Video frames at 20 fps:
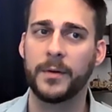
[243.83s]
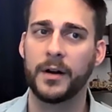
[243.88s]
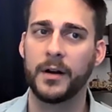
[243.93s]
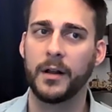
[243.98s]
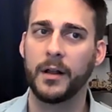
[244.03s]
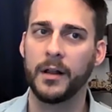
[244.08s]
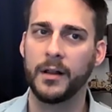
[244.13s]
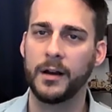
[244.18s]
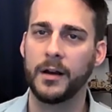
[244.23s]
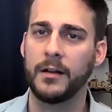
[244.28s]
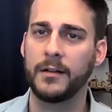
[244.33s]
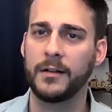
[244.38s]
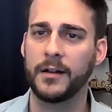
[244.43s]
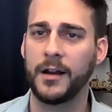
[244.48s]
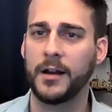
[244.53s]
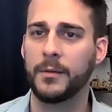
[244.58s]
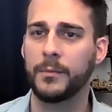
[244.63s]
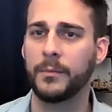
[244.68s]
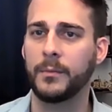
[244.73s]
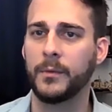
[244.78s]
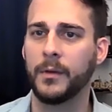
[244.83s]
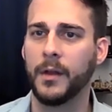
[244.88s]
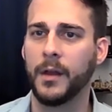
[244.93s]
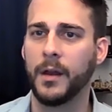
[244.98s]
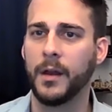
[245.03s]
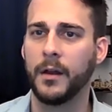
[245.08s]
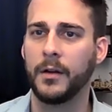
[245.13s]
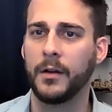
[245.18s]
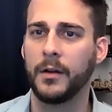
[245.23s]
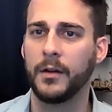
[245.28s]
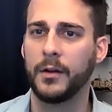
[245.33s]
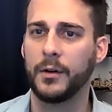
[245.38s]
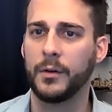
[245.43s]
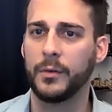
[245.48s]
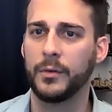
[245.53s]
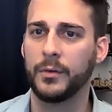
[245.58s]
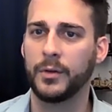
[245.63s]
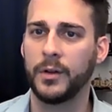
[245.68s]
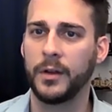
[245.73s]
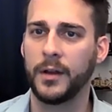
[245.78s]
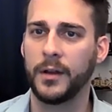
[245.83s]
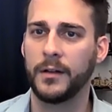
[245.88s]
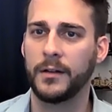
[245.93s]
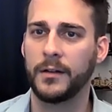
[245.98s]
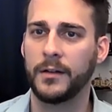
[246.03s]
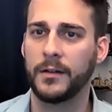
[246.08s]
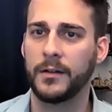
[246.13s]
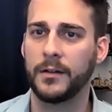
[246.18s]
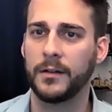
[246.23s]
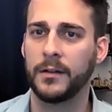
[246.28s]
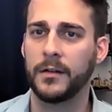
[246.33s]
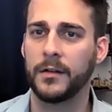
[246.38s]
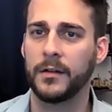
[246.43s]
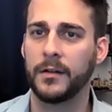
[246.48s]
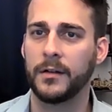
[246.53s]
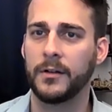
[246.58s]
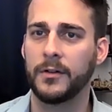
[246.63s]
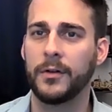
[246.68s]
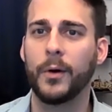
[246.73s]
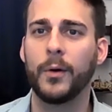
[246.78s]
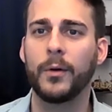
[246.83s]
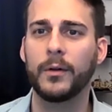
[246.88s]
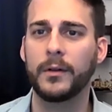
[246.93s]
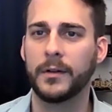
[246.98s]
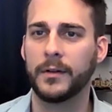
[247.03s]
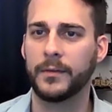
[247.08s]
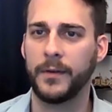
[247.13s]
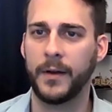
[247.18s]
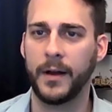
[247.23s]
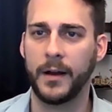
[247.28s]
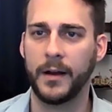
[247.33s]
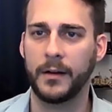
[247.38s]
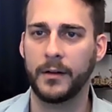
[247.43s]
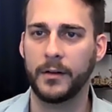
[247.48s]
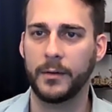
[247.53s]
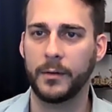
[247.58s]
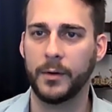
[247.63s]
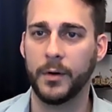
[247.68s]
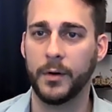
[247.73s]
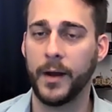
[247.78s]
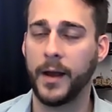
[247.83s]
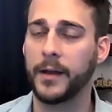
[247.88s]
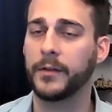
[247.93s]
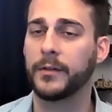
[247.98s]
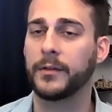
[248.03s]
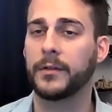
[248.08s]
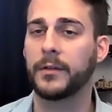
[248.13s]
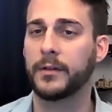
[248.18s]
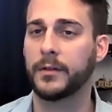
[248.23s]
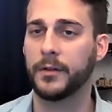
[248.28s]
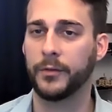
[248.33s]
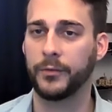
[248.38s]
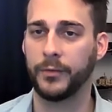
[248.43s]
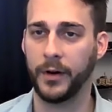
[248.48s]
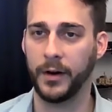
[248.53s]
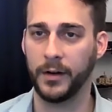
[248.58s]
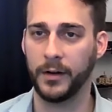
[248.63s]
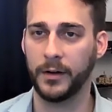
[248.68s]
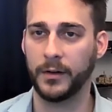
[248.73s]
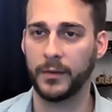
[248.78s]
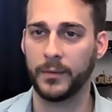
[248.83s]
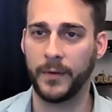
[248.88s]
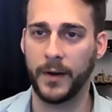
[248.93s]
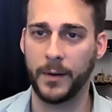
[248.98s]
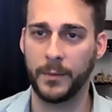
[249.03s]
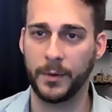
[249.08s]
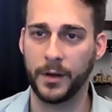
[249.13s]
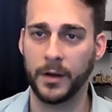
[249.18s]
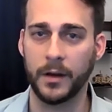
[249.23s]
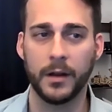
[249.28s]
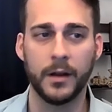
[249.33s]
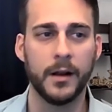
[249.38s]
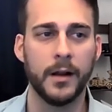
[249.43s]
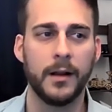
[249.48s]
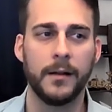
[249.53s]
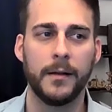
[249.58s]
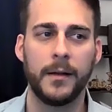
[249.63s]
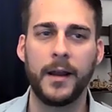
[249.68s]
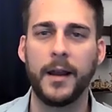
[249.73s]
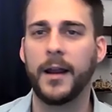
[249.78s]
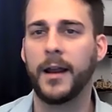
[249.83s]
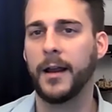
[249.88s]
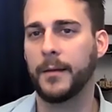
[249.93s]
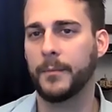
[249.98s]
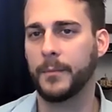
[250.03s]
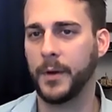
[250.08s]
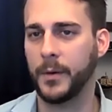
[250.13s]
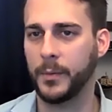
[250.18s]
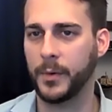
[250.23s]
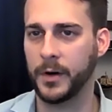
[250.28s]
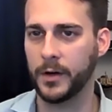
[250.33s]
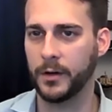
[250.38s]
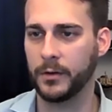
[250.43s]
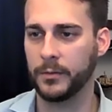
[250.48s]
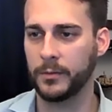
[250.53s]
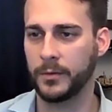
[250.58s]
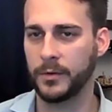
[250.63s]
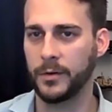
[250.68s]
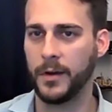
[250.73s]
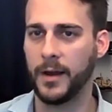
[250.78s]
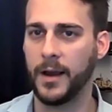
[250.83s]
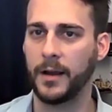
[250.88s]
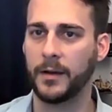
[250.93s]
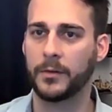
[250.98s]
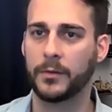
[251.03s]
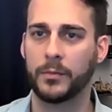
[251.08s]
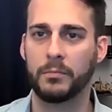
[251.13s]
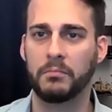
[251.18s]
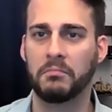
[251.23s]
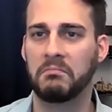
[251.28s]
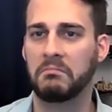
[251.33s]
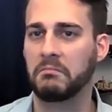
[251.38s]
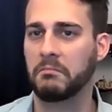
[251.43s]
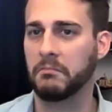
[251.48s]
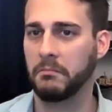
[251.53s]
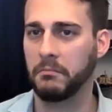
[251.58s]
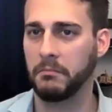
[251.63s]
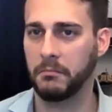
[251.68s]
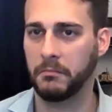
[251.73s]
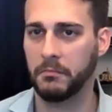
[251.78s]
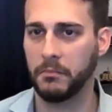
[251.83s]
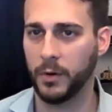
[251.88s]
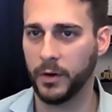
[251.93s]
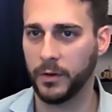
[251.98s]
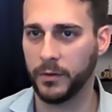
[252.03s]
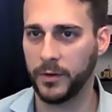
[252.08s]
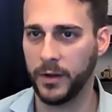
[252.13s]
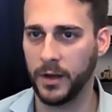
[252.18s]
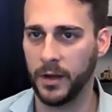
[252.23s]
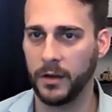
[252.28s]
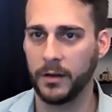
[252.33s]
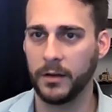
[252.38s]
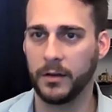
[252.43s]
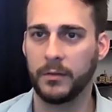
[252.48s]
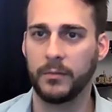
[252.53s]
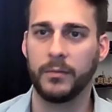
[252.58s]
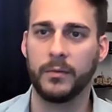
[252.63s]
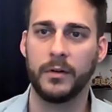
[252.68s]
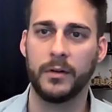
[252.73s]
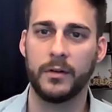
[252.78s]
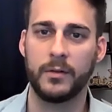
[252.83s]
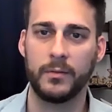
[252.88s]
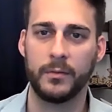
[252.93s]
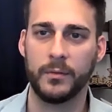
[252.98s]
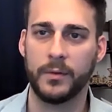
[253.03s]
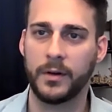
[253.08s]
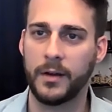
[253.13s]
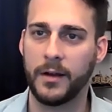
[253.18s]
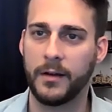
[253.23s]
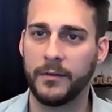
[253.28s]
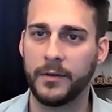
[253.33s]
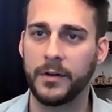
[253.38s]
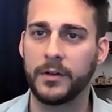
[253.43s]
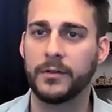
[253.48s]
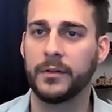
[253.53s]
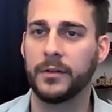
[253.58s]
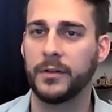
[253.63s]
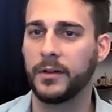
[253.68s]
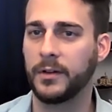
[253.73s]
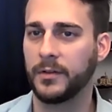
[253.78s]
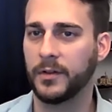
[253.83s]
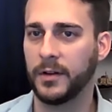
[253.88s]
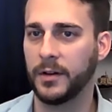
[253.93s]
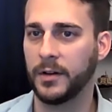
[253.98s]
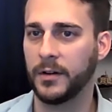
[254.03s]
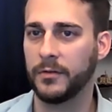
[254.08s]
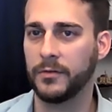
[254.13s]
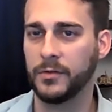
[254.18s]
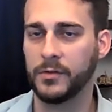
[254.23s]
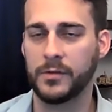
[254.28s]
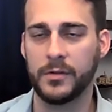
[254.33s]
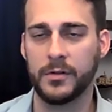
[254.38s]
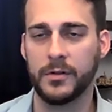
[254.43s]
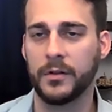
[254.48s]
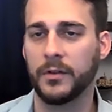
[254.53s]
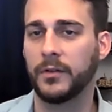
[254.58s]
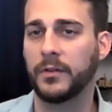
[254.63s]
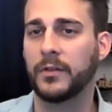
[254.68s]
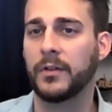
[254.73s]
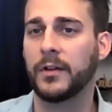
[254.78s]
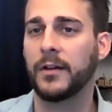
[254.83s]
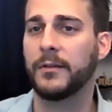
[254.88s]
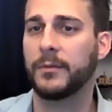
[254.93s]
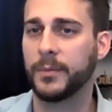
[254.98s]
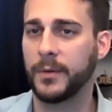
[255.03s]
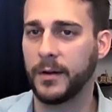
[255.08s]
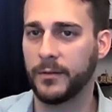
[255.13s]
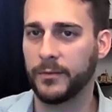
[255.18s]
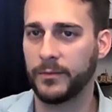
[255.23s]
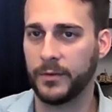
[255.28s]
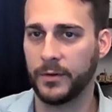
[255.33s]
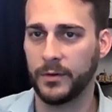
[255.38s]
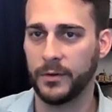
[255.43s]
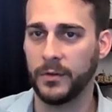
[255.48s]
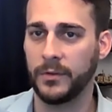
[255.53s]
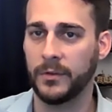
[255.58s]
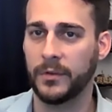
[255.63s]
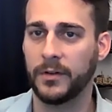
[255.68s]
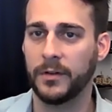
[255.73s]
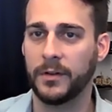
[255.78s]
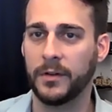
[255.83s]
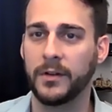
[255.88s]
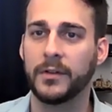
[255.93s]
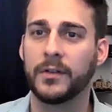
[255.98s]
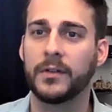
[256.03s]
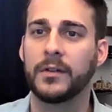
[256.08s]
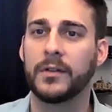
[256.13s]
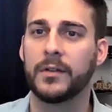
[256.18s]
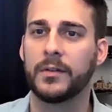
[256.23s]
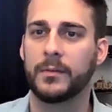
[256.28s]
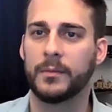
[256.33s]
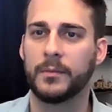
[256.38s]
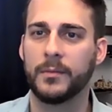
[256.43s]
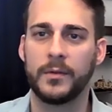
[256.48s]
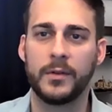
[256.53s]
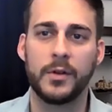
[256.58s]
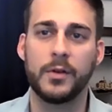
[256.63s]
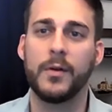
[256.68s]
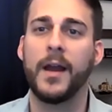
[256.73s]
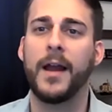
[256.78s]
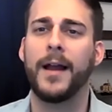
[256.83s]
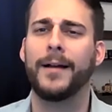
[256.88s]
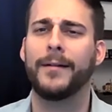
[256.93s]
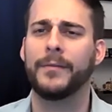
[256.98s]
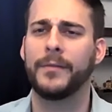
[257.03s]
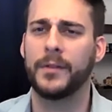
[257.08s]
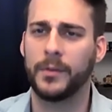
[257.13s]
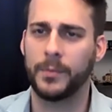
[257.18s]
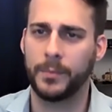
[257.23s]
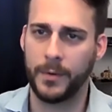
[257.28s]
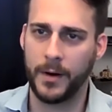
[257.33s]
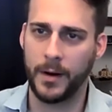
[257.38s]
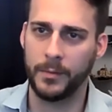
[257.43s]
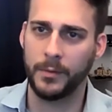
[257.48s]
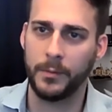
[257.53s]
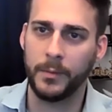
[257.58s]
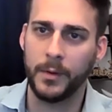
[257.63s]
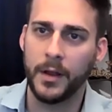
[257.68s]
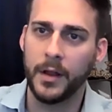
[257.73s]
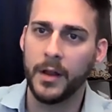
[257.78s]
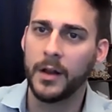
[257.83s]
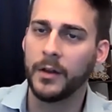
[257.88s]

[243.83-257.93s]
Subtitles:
But a lot of time, it's totally fine to go ask your friends, family, hey, my product will do X. What do you think? What do you have interest? Does it interest you? Does it solve a problem for you? Do you have this problem?